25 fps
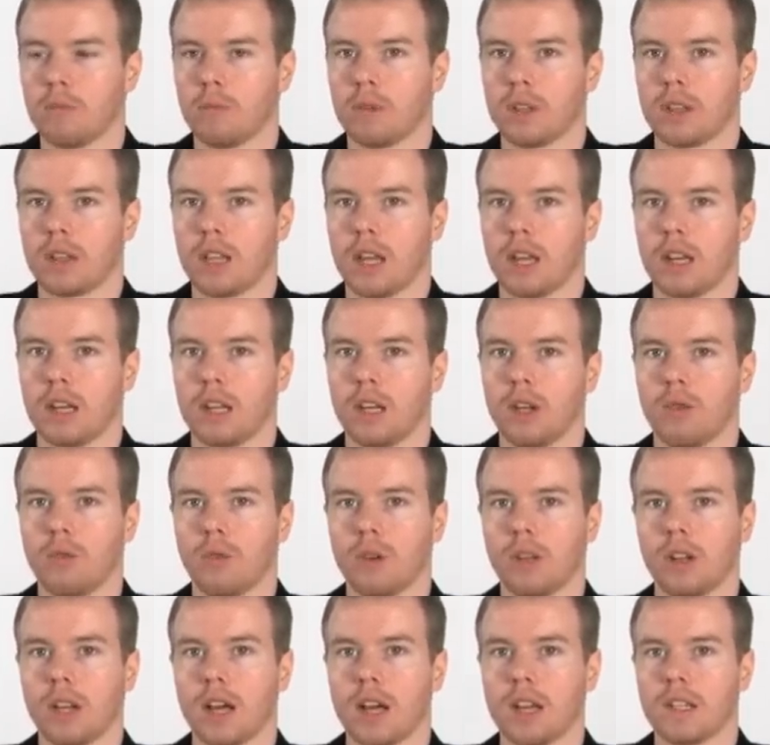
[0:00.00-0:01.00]
but then he
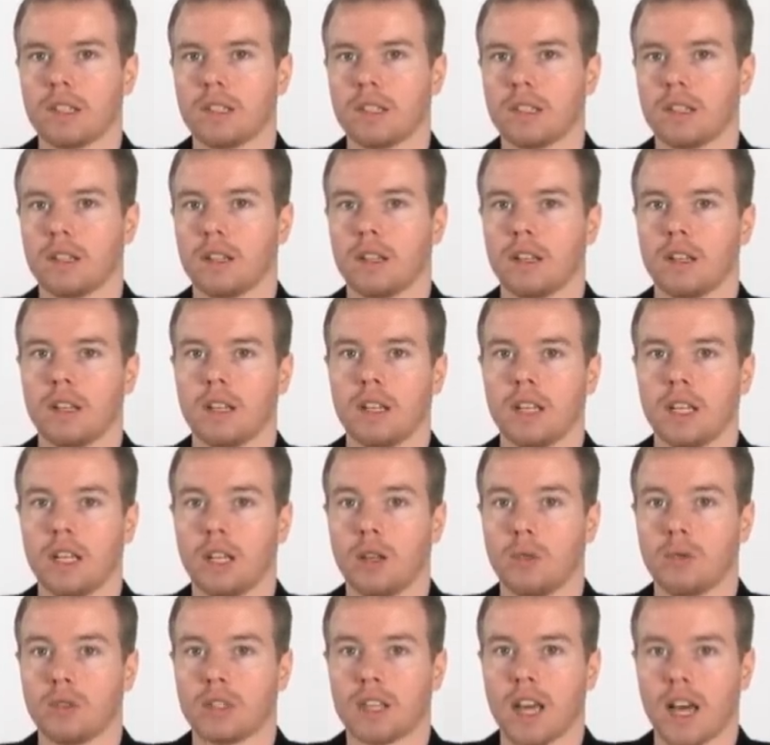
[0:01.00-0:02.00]
realized
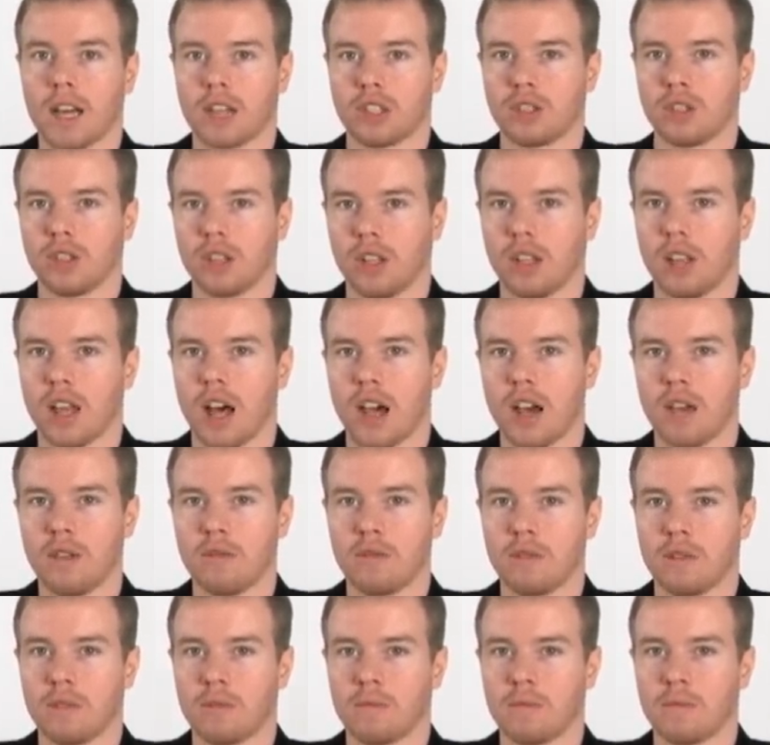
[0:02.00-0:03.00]
he was actually
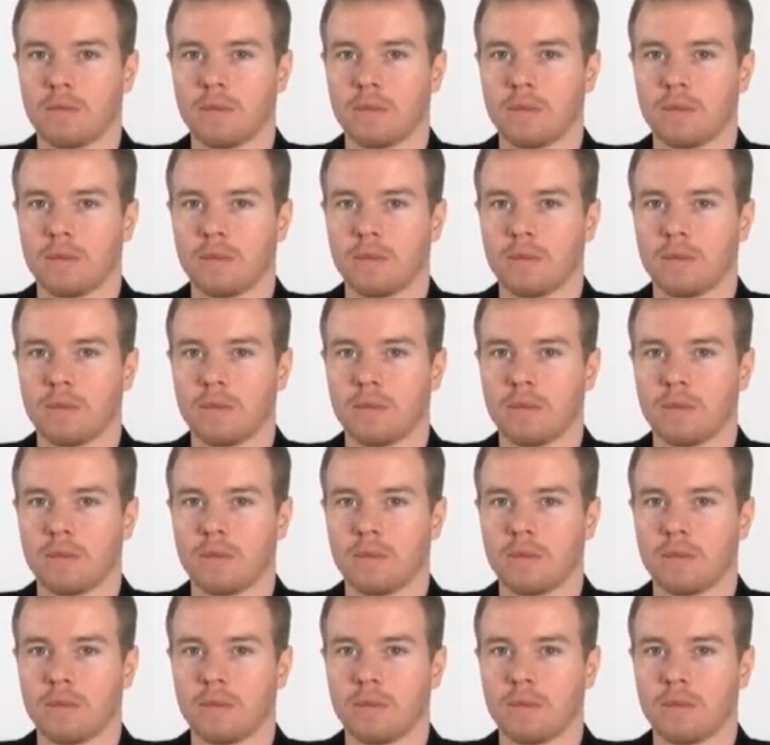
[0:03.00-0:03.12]
alive.